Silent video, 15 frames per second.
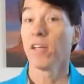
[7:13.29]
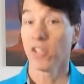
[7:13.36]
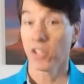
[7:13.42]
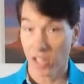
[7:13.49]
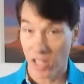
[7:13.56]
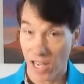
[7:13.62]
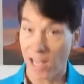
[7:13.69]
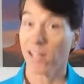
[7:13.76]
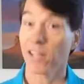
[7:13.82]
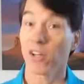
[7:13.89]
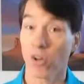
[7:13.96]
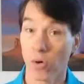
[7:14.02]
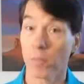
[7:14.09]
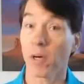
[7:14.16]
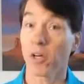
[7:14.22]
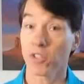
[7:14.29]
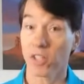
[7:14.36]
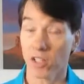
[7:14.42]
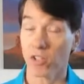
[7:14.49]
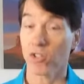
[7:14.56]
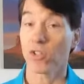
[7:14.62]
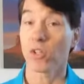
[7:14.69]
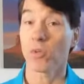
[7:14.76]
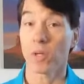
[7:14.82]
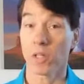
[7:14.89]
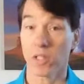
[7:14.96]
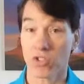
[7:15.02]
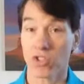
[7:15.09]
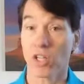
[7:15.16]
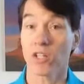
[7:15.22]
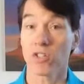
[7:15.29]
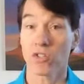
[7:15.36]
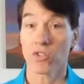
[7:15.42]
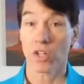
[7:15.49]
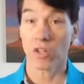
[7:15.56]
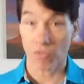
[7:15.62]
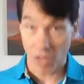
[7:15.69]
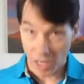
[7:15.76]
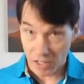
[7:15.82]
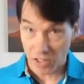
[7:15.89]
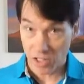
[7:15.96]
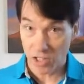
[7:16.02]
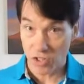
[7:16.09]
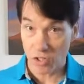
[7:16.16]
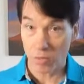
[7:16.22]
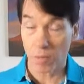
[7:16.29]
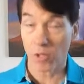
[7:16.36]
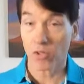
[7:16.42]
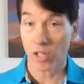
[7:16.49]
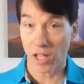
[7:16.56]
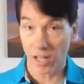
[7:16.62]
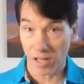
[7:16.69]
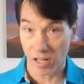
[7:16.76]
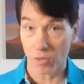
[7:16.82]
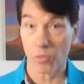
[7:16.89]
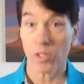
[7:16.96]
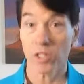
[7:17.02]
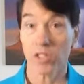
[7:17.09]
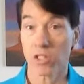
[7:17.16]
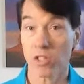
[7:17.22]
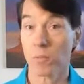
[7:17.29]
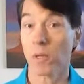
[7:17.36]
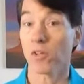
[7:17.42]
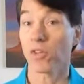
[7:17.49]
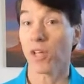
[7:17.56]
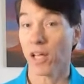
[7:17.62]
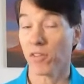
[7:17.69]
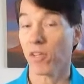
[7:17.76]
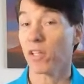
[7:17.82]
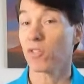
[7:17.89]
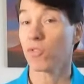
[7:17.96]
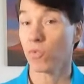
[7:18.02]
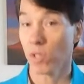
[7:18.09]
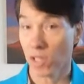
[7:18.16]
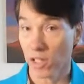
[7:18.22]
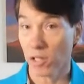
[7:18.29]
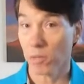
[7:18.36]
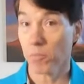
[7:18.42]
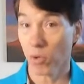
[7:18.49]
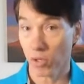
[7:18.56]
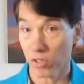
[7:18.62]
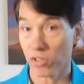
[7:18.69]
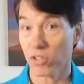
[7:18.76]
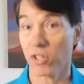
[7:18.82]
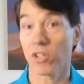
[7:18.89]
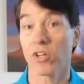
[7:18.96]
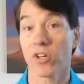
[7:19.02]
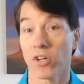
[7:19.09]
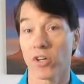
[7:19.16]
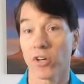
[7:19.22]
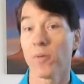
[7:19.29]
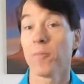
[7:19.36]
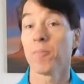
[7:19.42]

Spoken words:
You got to know about 1031 exchanges, and Ron teaches about that, and we teach about that, and that's really important to learn.